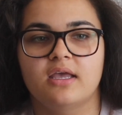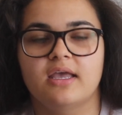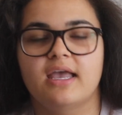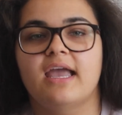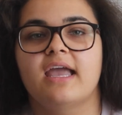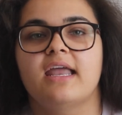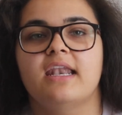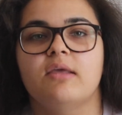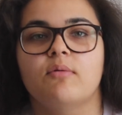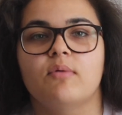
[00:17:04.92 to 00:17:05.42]

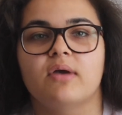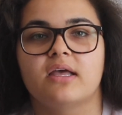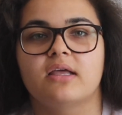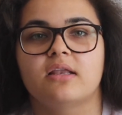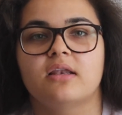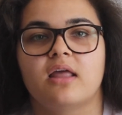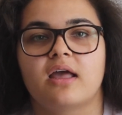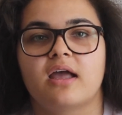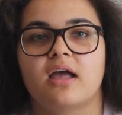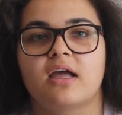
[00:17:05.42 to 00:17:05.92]
anywhere.
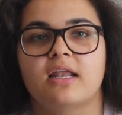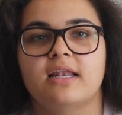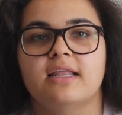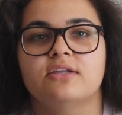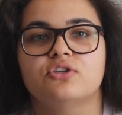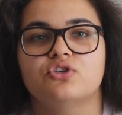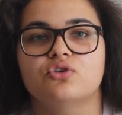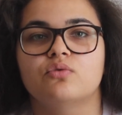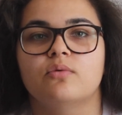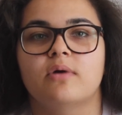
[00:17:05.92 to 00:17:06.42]
Like I
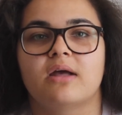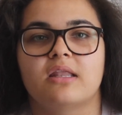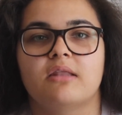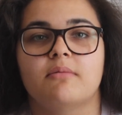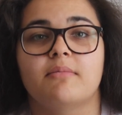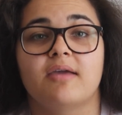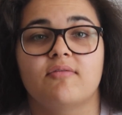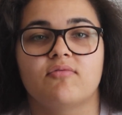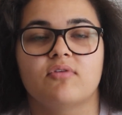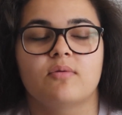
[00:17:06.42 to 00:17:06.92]
literally wear
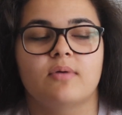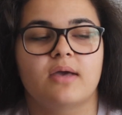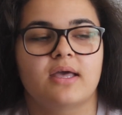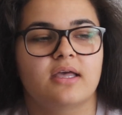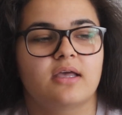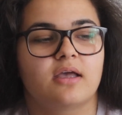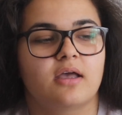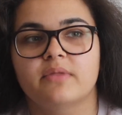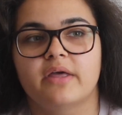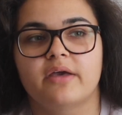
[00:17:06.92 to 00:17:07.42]
them
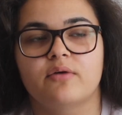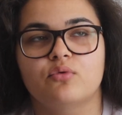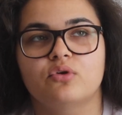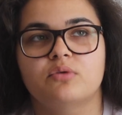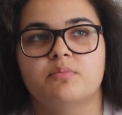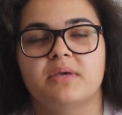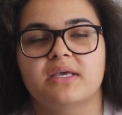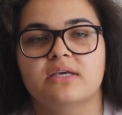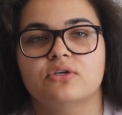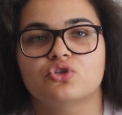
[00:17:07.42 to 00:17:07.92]
everywhere. I
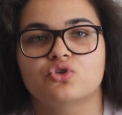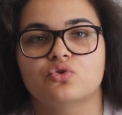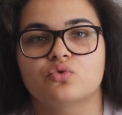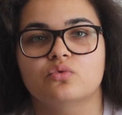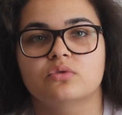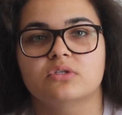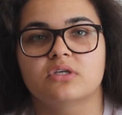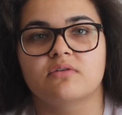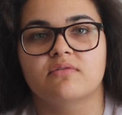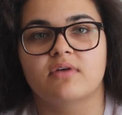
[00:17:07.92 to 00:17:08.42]
would pick
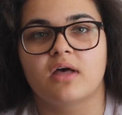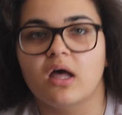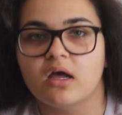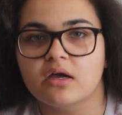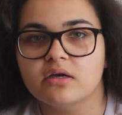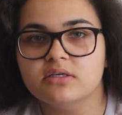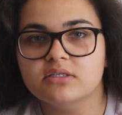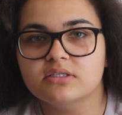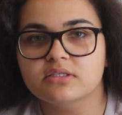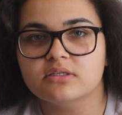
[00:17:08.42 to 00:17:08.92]
shorts over
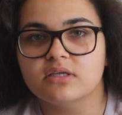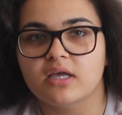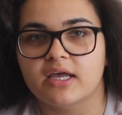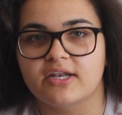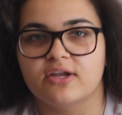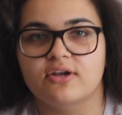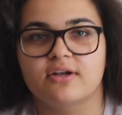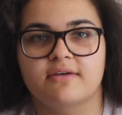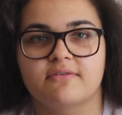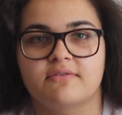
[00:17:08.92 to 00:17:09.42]
Uggs. I
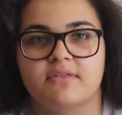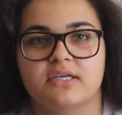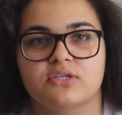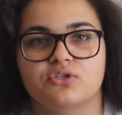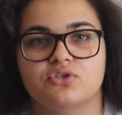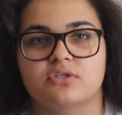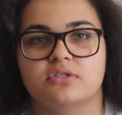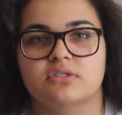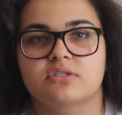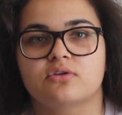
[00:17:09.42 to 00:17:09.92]
don't know if that's
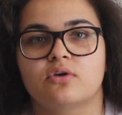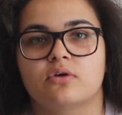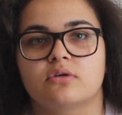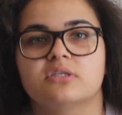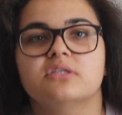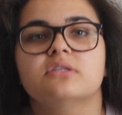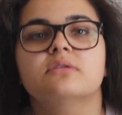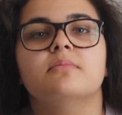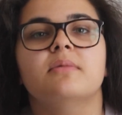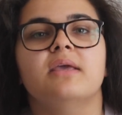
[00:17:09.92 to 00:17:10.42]
just
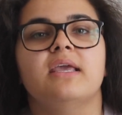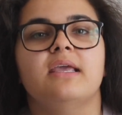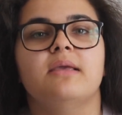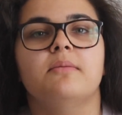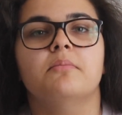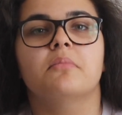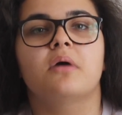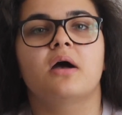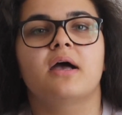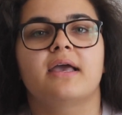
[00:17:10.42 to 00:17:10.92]
cost me
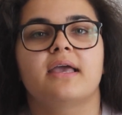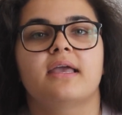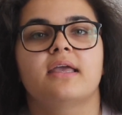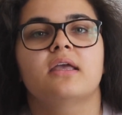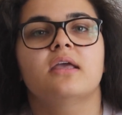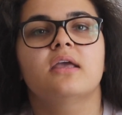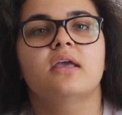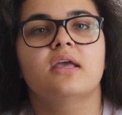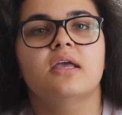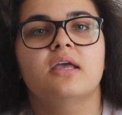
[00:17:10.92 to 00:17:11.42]
my
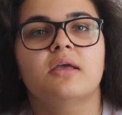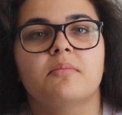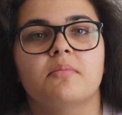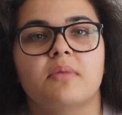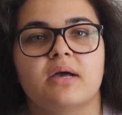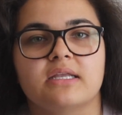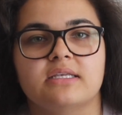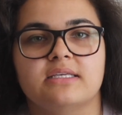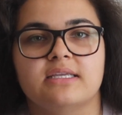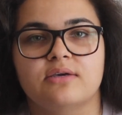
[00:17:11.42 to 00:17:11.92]

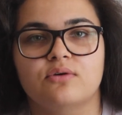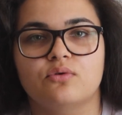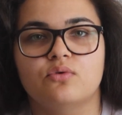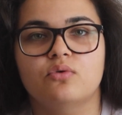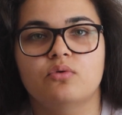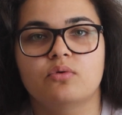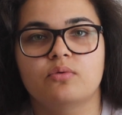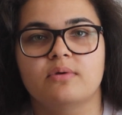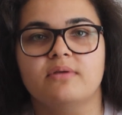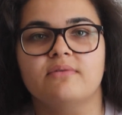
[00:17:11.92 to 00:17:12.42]

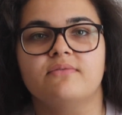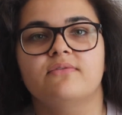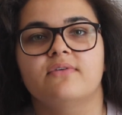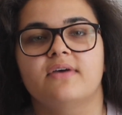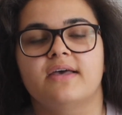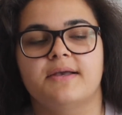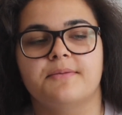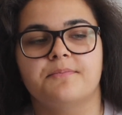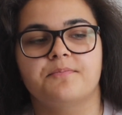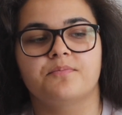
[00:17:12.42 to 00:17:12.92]
deal with
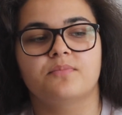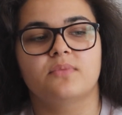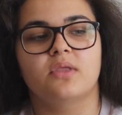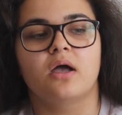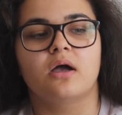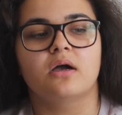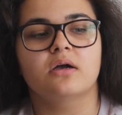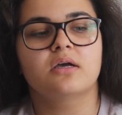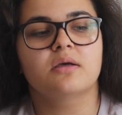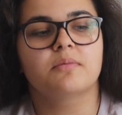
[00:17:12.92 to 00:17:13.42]

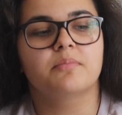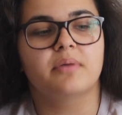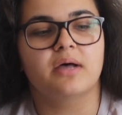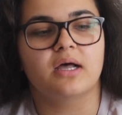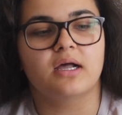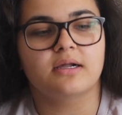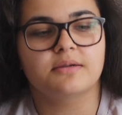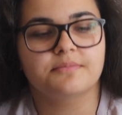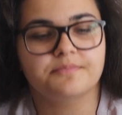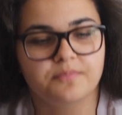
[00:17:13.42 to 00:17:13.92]
UGG,
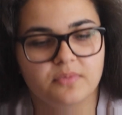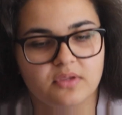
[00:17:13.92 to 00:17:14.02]
but